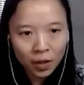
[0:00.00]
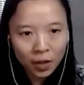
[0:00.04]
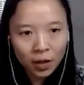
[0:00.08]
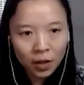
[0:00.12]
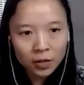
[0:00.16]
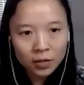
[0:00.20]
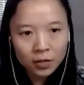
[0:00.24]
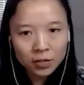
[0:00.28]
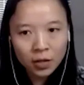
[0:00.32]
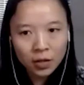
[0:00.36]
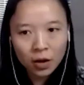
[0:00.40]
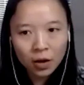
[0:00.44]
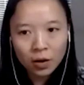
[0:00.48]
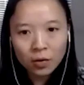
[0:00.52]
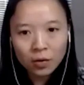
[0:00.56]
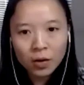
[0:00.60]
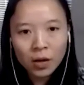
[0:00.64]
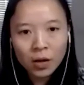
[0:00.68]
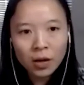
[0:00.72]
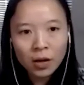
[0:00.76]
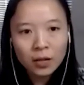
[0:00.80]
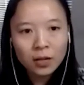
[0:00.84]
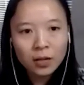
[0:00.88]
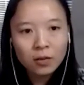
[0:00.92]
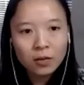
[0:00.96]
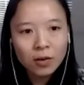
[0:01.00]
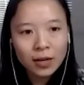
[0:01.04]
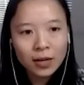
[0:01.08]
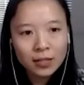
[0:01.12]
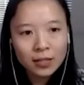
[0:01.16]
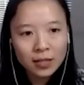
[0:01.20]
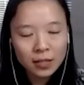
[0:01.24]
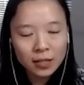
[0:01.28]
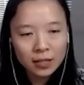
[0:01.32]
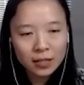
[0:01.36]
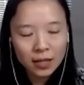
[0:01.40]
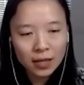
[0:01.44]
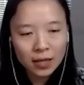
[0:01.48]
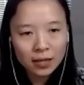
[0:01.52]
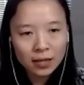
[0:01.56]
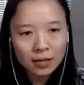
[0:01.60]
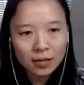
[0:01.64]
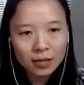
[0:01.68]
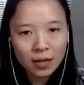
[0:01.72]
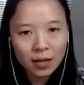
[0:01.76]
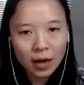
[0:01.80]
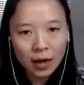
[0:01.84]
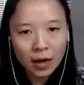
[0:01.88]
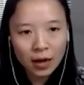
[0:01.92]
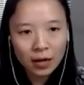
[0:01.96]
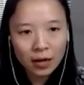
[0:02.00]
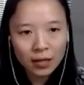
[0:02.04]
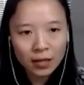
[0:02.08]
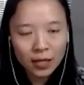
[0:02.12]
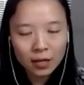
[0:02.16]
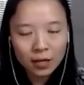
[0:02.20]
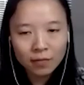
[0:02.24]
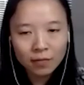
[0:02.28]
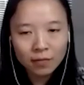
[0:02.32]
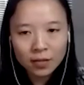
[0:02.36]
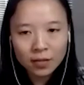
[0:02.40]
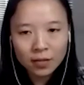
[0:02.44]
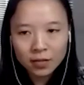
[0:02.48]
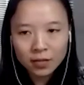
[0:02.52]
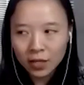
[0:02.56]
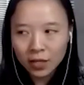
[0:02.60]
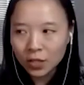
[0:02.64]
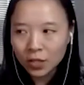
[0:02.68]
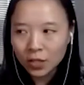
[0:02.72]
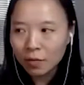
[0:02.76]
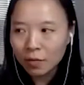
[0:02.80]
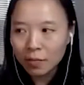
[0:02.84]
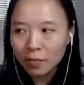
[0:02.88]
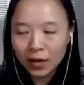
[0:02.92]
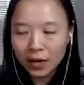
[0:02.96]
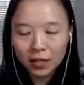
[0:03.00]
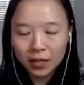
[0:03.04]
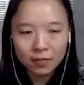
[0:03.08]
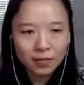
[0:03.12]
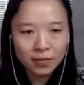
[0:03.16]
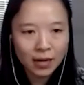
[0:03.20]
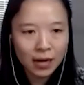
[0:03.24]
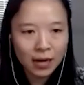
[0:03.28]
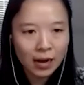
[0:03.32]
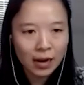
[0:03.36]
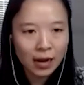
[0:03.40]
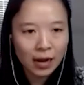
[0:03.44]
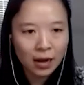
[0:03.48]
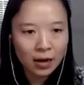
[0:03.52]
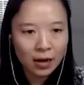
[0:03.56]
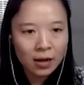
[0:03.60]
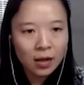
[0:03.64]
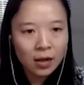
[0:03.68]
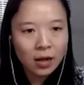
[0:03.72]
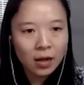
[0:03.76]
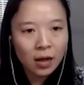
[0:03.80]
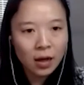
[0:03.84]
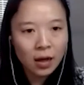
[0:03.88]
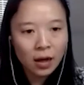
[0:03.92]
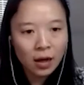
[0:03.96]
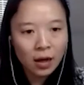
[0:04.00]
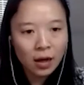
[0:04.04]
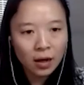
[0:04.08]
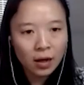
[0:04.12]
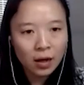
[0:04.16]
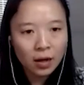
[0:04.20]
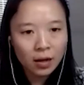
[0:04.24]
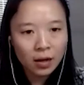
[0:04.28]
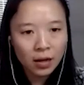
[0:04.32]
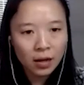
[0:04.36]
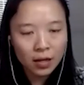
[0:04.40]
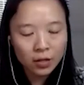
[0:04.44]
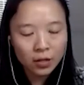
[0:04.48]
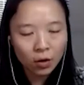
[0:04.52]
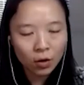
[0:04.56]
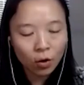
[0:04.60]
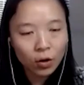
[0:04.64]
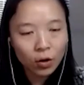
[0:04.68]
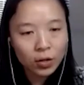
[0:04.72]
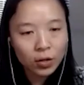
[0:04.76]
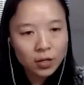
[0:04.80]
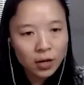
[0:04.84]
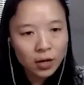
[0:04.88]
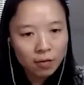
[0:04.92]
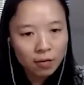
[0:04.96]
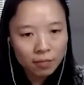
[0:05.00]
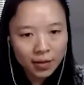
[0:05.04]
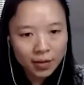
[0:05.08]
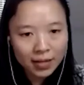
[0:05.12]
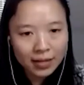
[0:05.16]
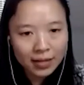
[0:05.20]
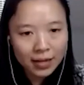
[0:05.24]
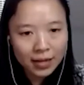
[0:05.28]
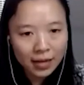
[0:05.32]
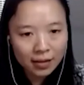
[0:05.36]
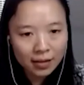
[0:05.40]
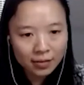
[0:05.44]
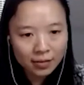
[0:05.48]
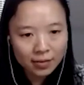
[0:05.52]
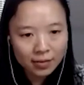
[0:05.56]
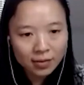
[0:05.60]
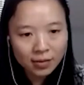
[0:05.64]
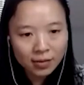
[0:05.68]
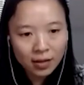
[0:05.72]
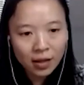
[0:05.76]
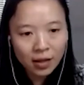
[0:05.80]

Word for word: So, the question is uh, given such amount of data uh, in the order of millions,